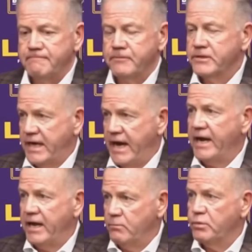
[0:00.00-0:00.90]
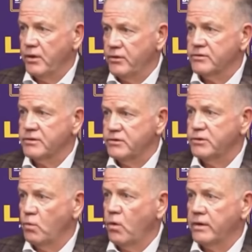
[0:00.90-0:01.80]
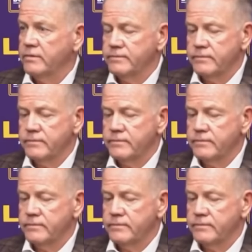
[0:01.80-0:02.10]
retaining players that you want.